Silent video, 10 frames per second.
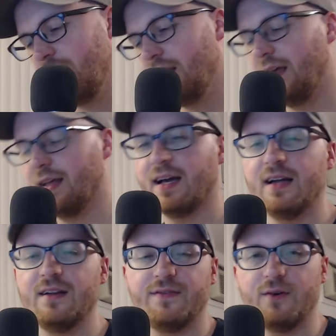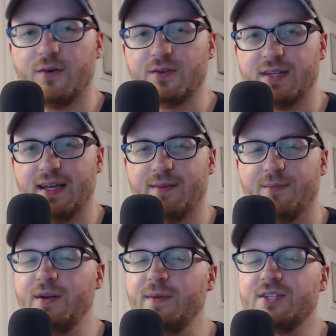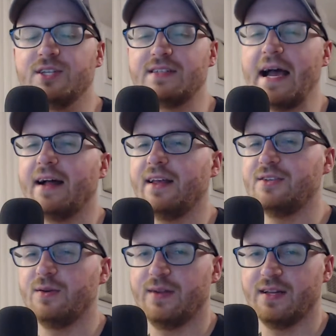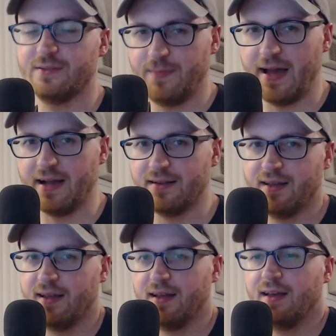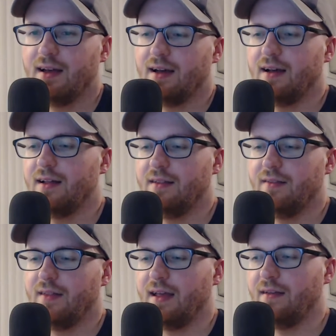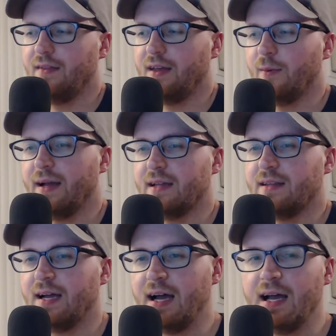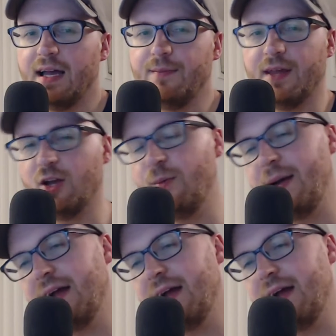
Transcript: it kind of unfolds pretty much exactly as you would expect. They go back in time. They go